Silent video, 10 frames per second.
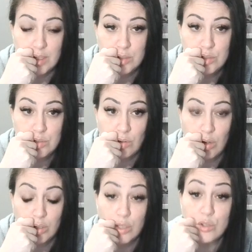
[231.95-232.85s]
a
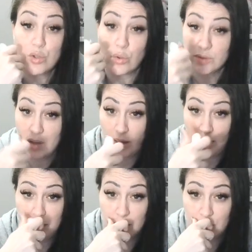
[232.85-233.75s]
strong soul
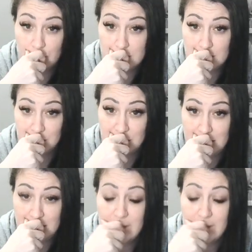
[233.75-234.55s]
tie with somebody,